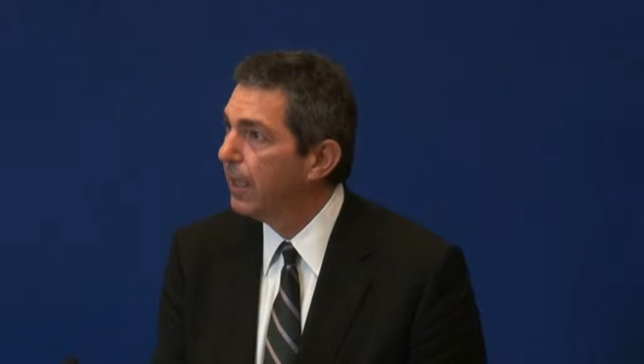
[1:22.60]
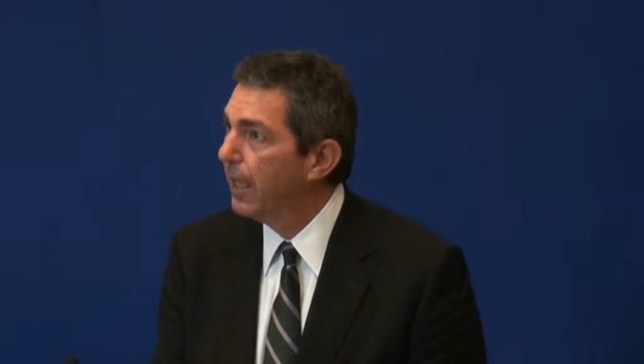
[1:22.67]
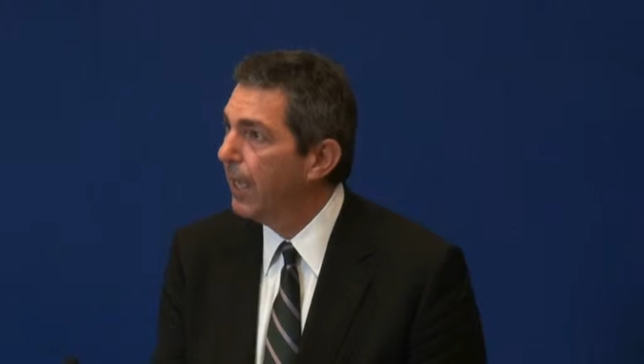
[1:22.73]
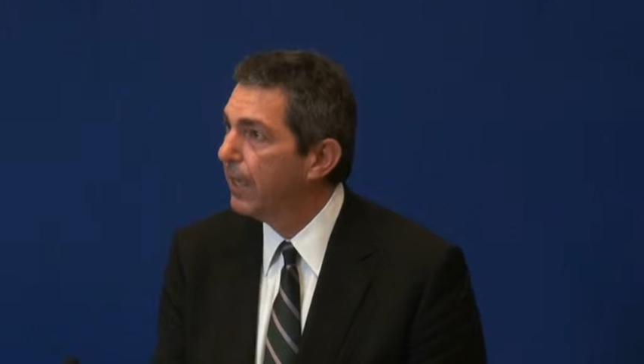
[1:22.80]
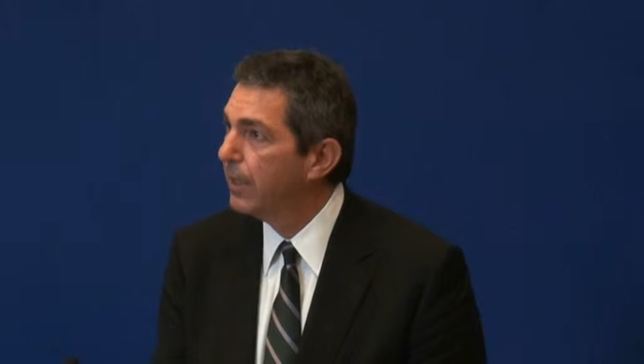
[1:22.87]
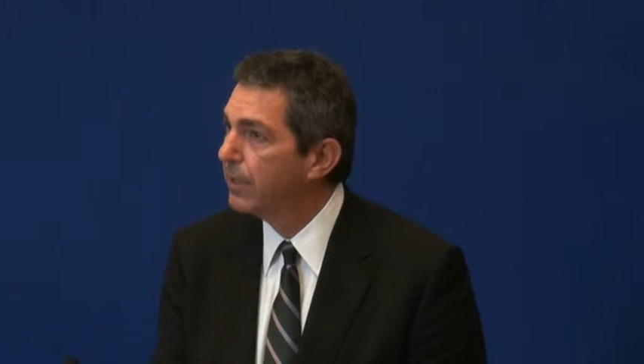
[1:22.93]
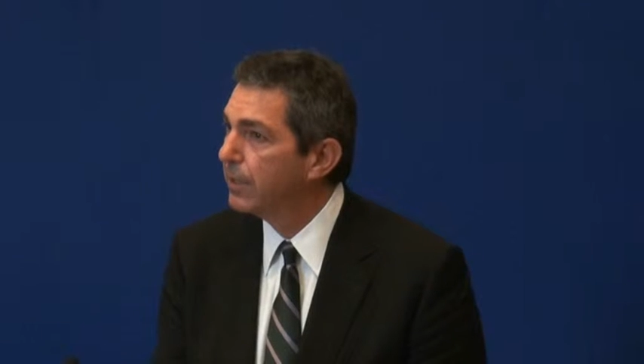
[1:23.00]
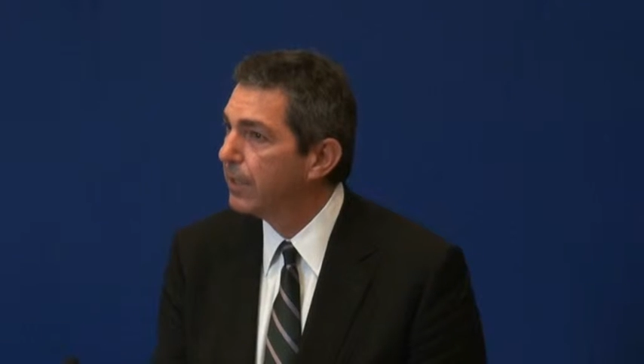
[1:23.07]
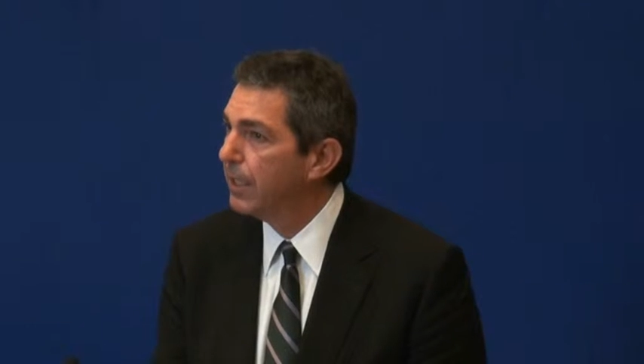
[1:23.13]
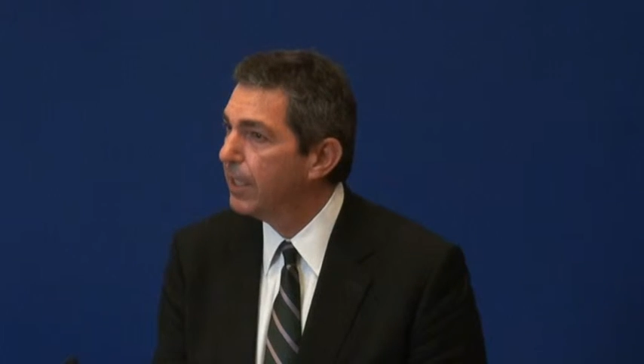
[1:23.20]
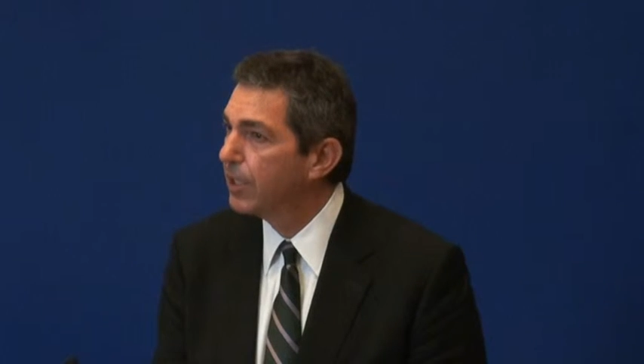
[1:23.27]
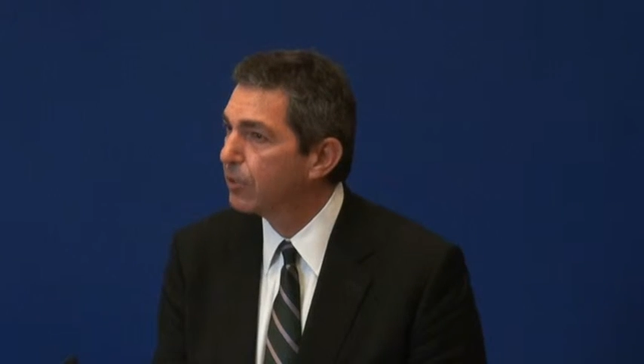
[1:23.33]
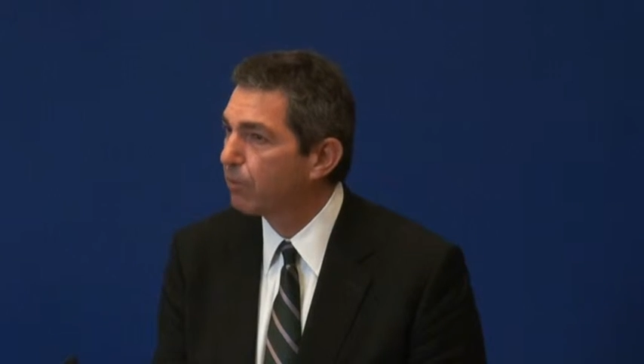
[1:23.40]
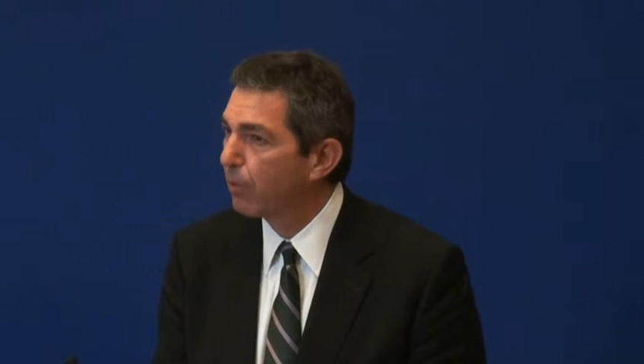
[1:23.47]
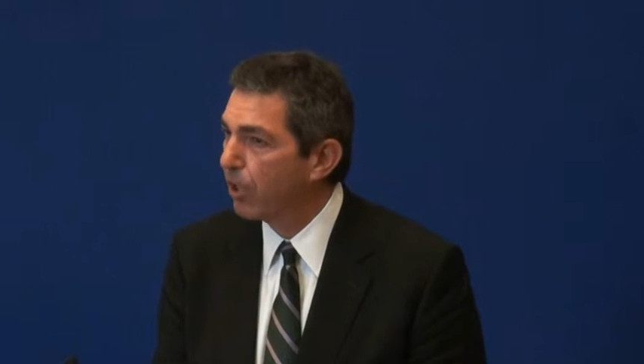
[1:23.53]
And
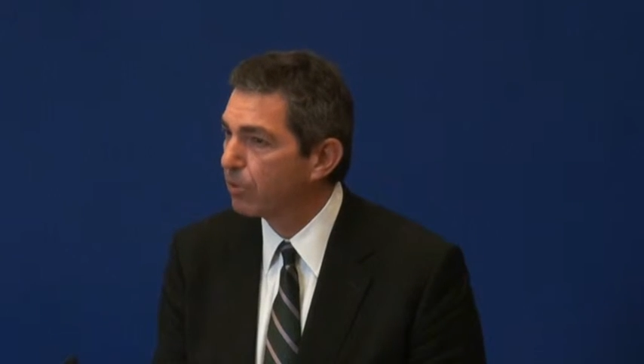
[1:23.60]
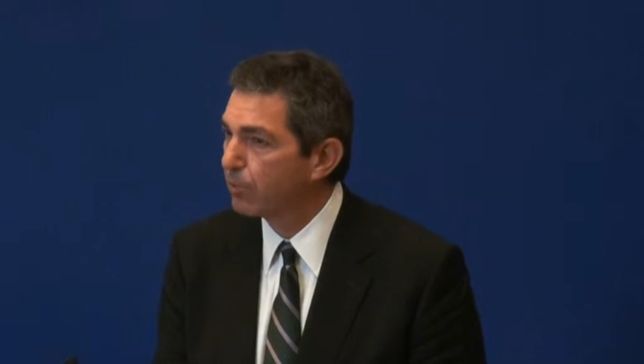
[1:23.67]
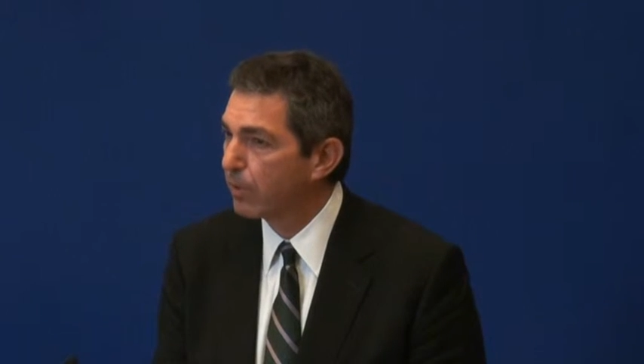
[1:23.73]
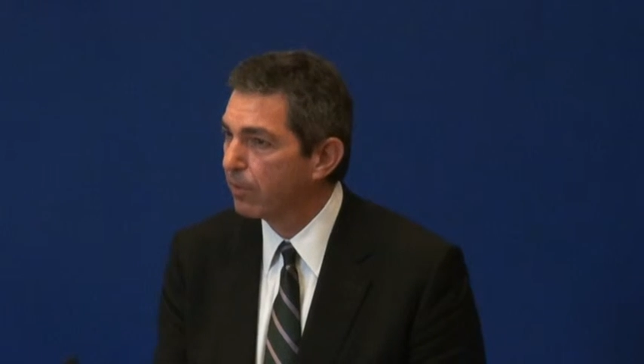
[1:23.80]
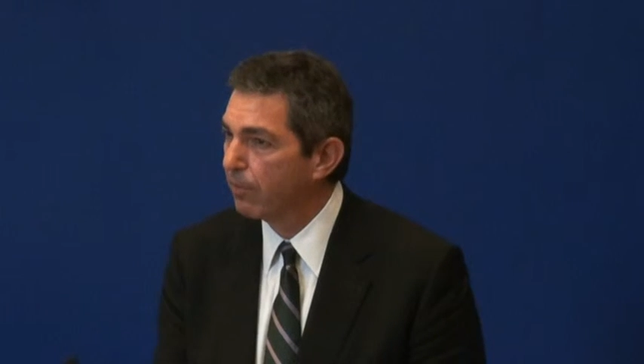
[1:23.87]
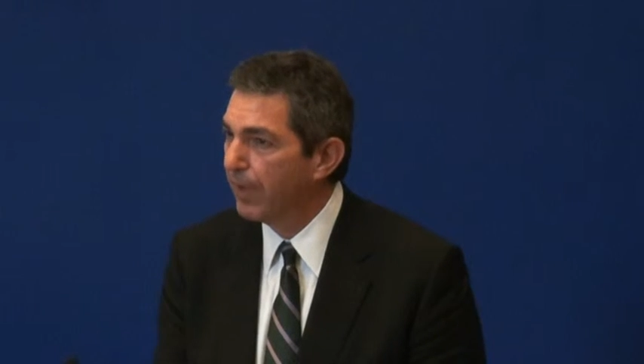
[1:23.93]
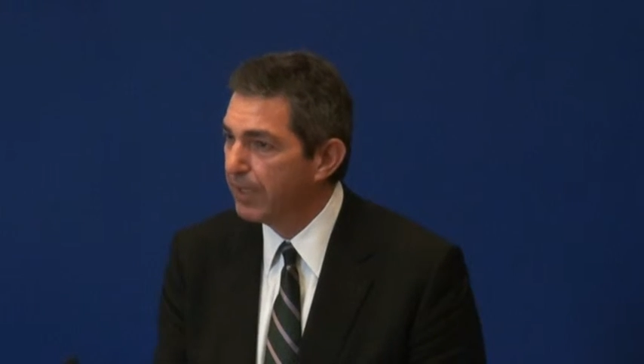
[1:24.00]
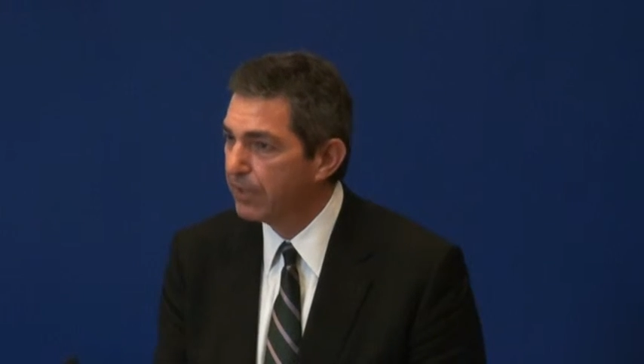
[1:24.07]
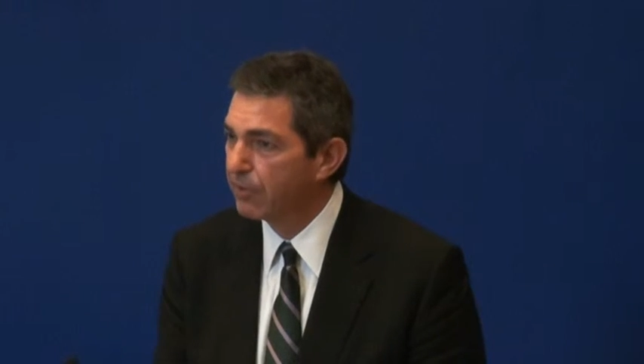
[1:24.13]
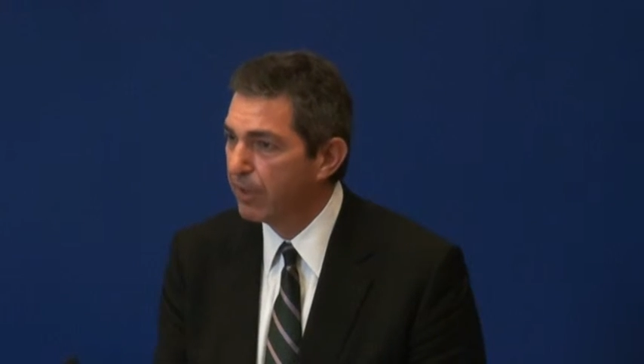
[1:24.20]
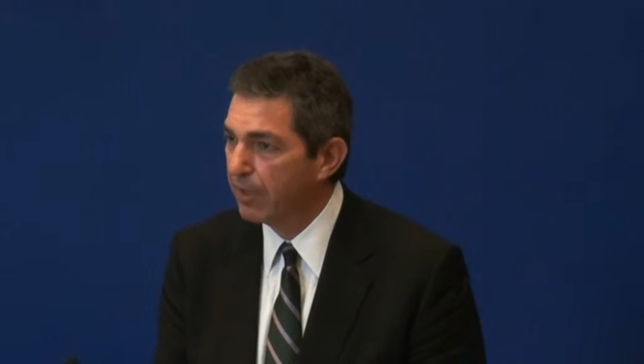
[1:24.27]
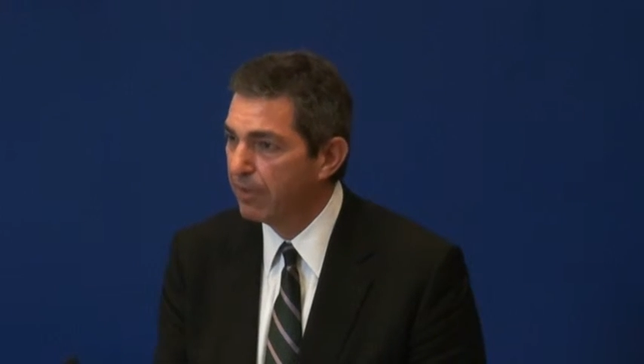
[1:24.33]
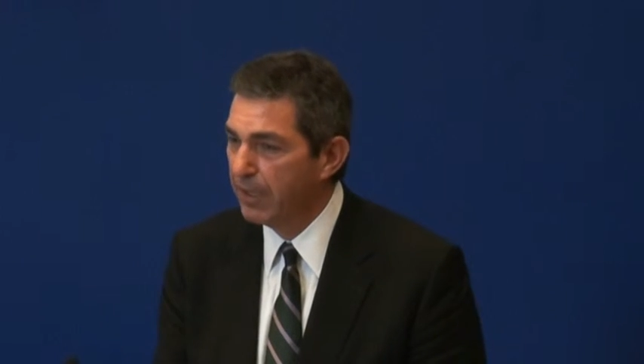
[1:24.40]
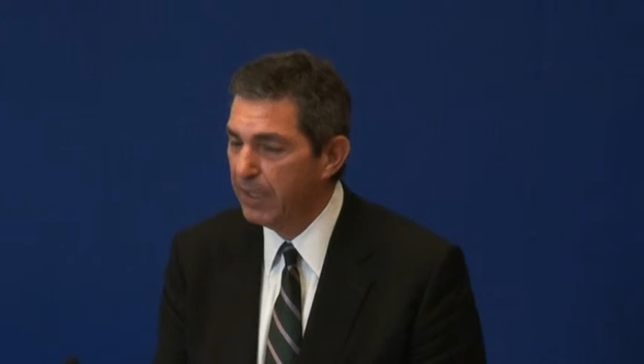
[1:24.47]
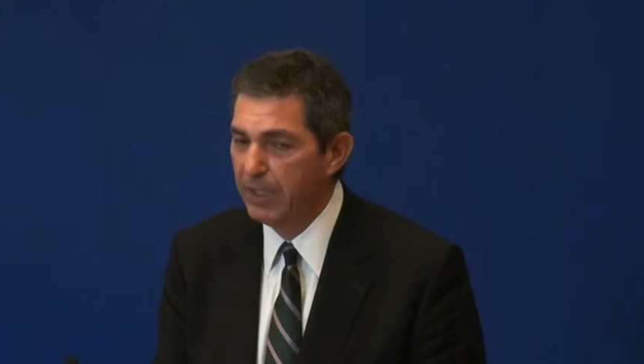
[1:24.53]
its prospect of
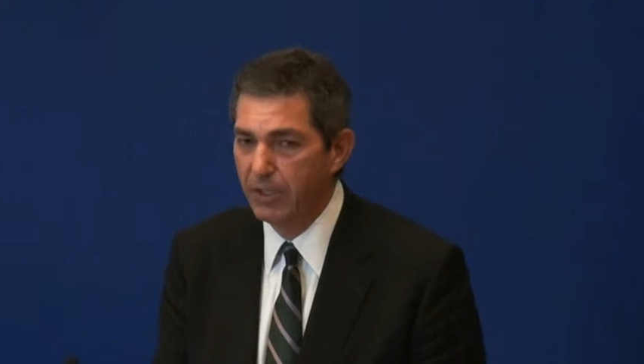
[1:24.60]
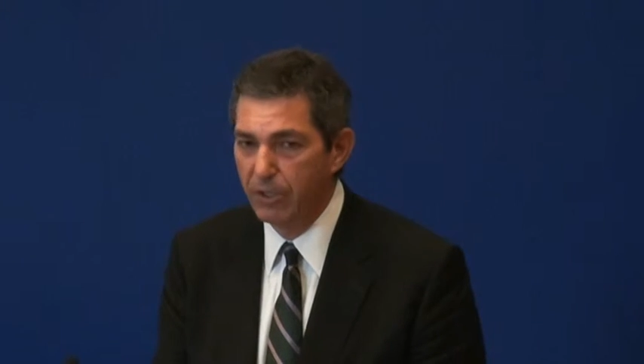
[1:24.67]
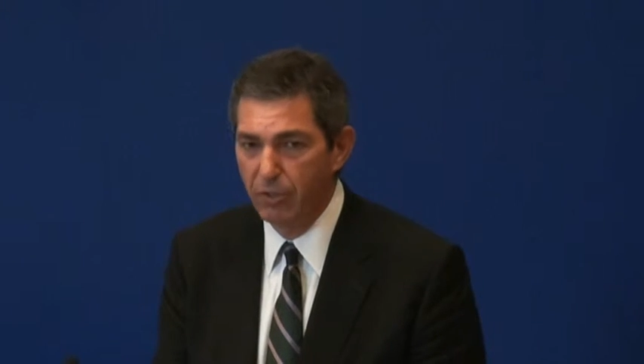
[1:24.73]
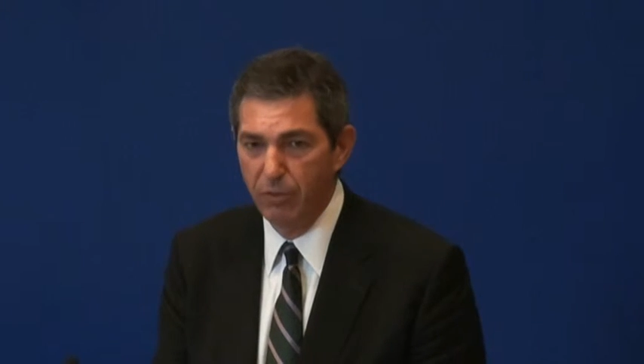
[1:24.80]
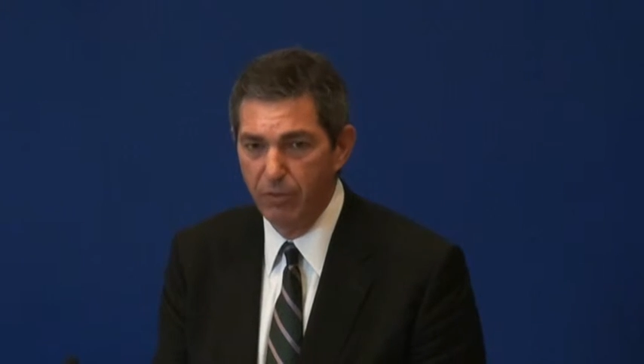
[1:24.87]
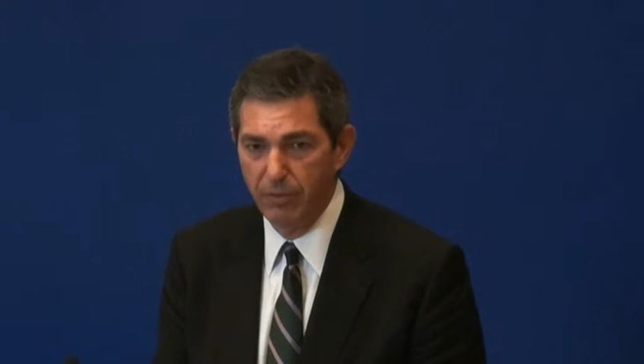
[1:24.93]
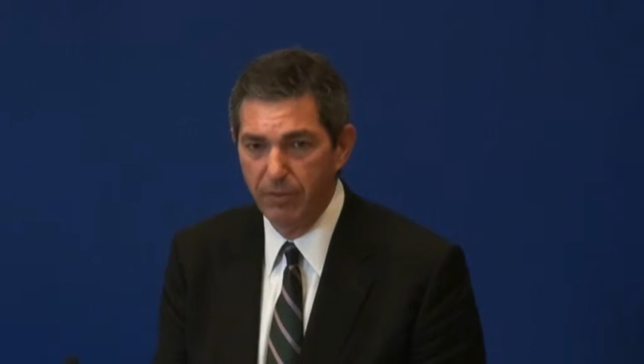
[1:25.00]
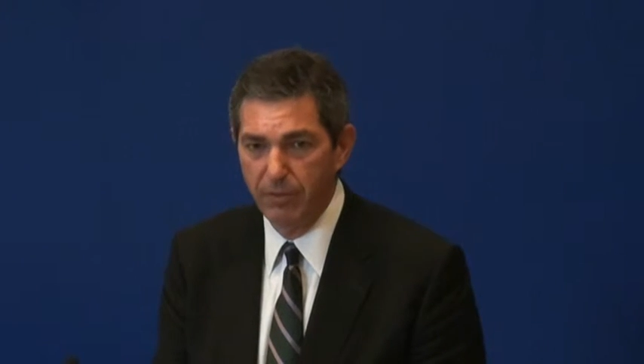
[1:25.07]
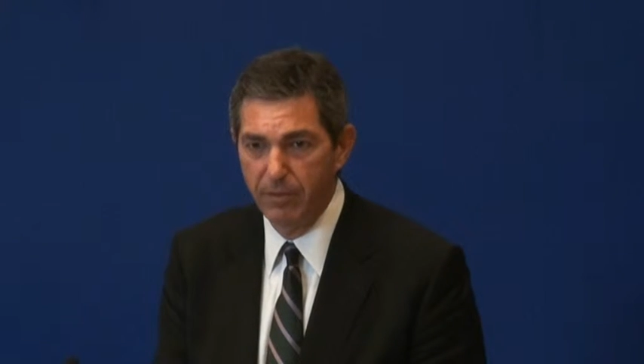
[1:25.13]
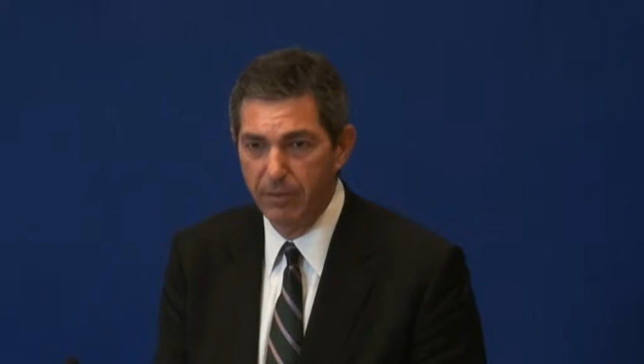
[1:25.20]
entering the EU